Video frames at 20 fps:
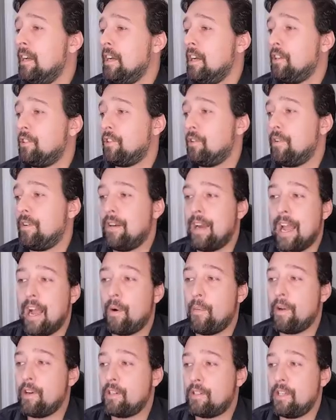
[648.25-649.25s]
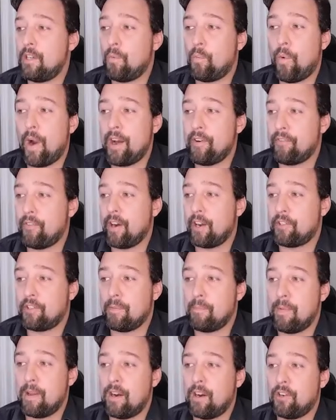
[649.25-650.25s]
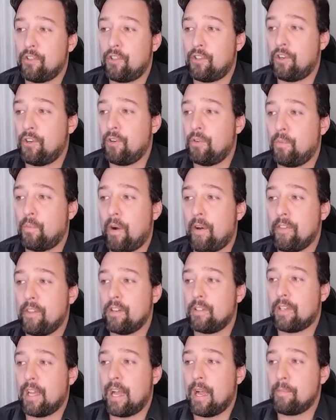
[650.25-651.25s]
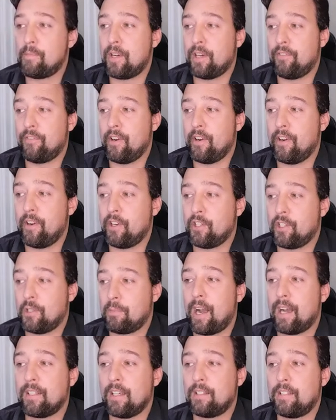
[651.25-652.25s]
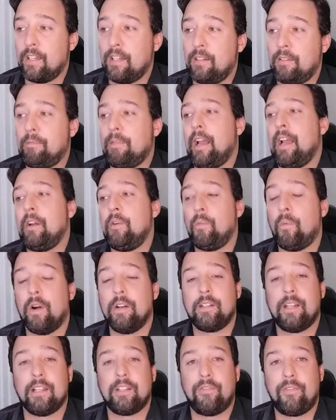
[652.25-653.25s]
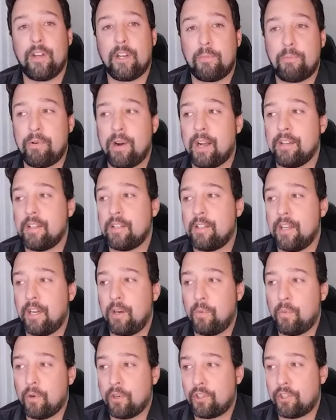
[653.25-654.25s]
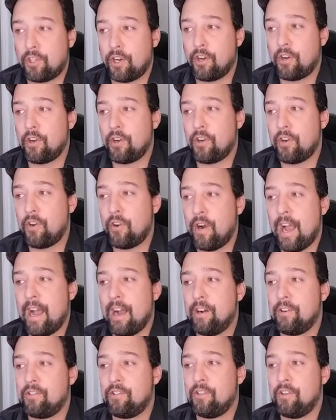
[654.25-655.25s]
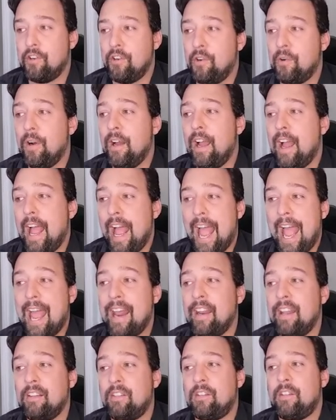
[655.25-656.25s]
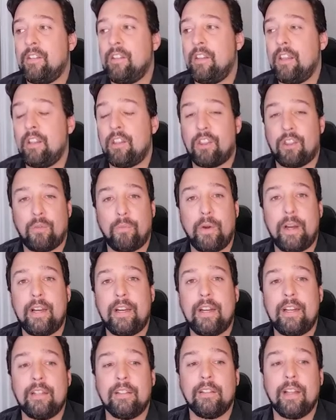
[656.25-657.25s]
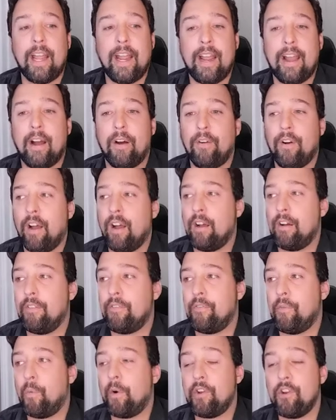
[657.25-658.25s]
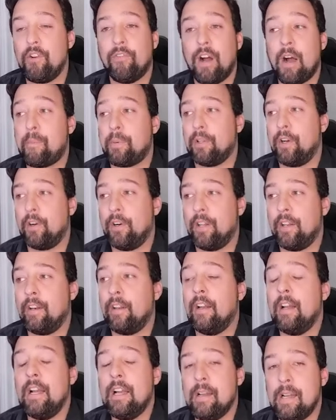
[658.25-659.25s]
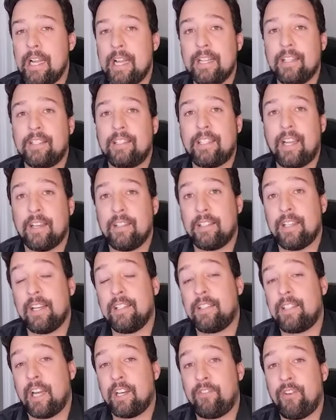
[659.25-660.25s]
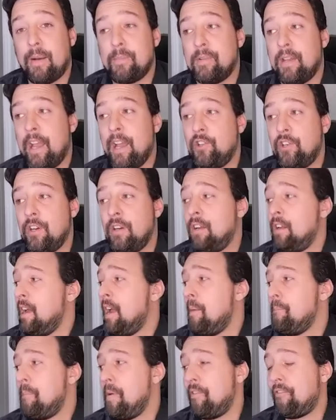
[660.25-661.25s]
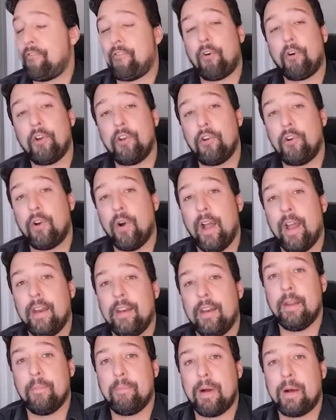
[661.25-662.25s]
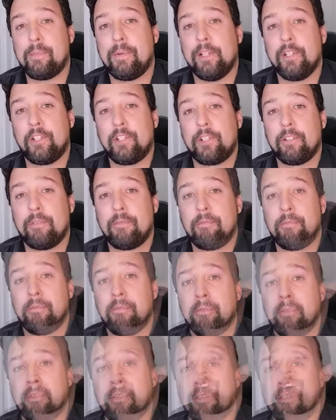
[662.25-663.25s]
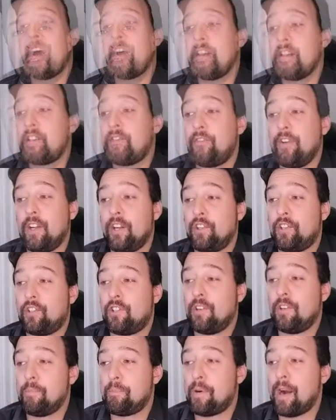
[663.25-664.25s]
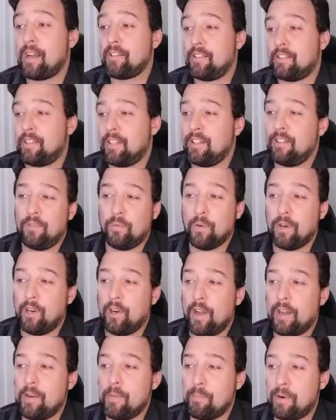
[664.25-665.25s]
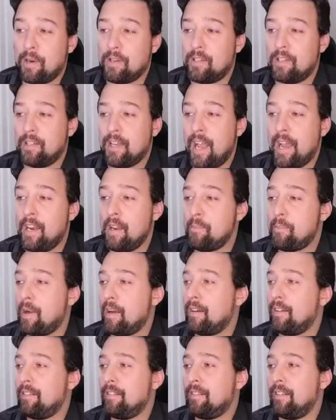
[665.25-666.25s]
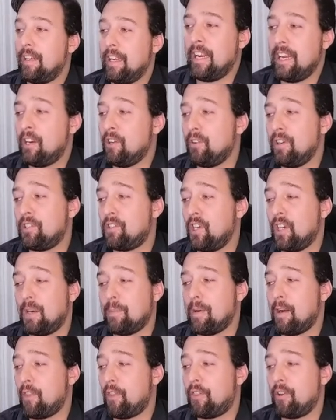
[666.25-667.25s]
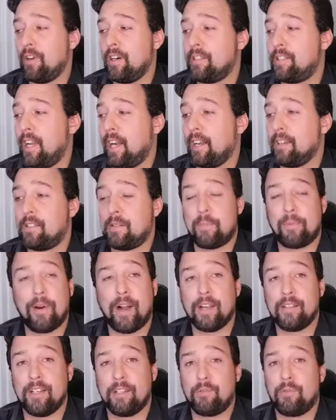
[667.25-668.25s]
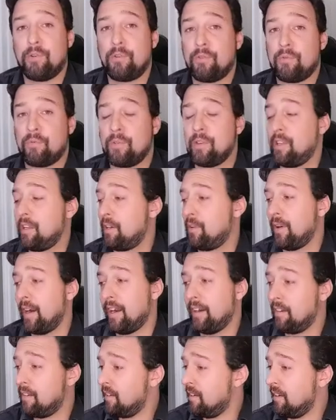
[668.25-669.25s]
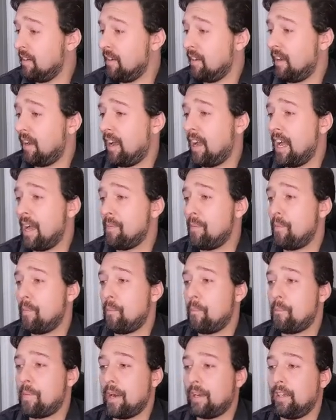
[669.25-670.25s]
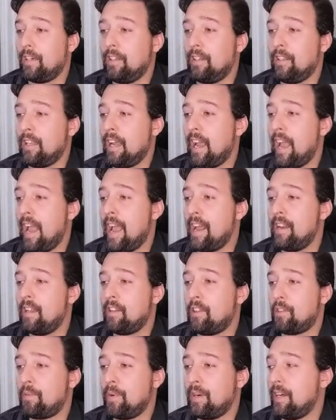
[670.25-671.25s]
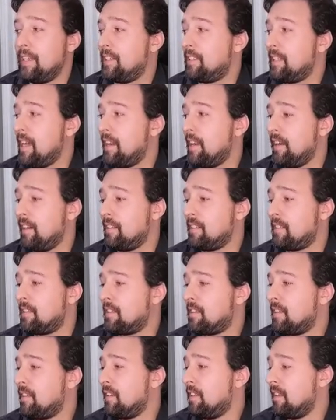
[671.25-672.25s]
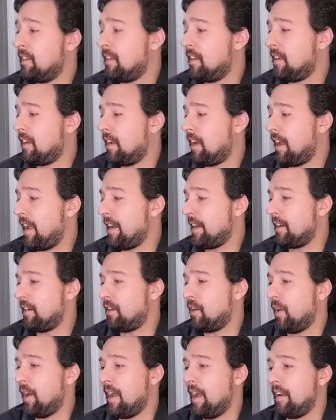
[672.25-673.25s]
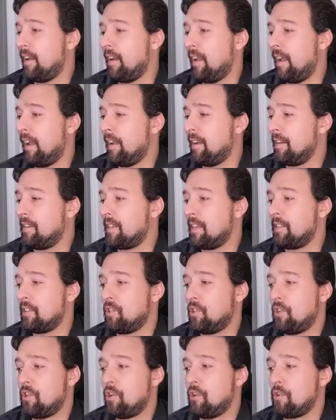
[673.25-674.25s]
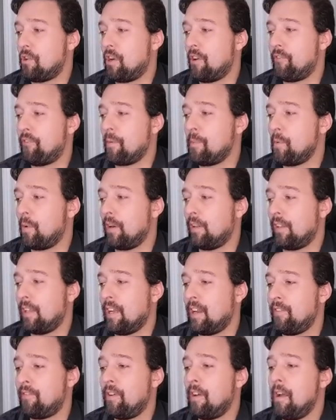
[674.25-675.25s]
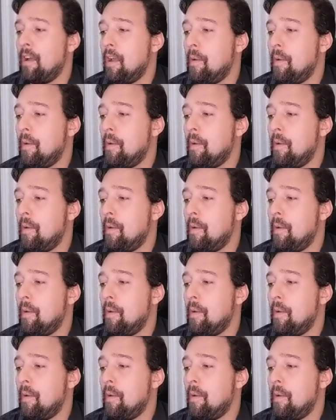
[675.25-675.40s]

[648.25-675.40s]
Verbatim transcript: So now we just need to wait for an extra minute or two while this object finishes processing. And once that's finished processing, we'll show you how to edit the 3D layout of what you've uploaded inside Sketchfab's engine before you go ahead publish. So now that it's finished processing, we're going to go ahead and press this edit button. It only took about 30 seconds to process, which was really great. Uh, by clicking the edit 3D settings, I can go ahead and says, you know, confirm you want to leave.